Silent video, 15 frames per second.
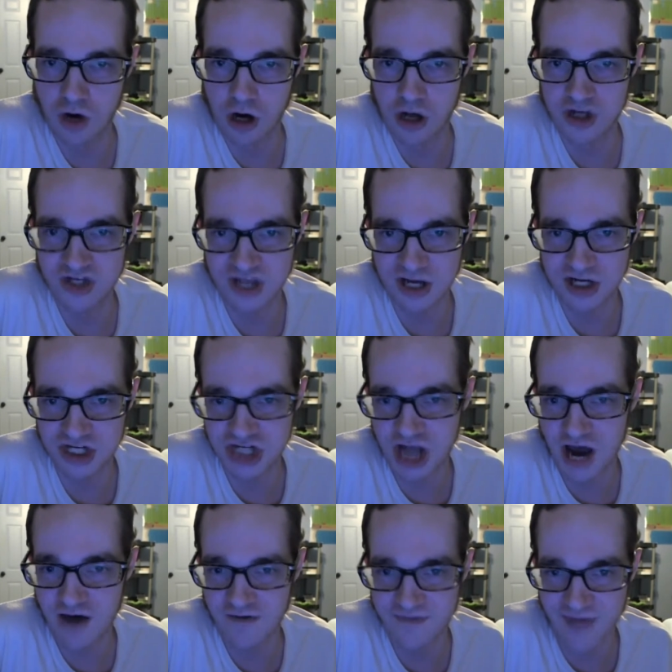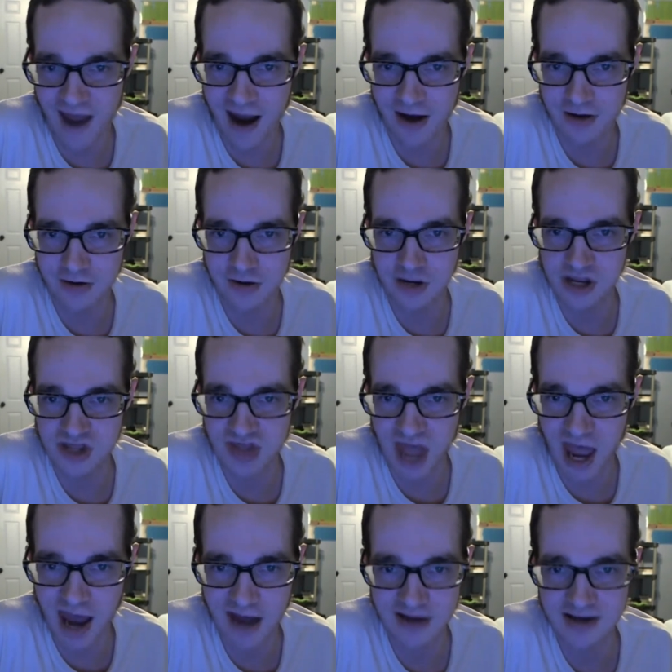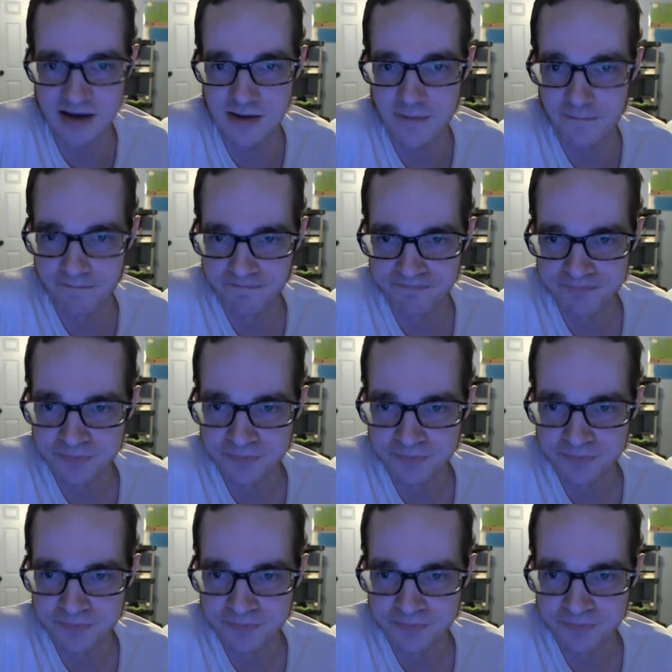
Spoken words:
who works at Shout Factory that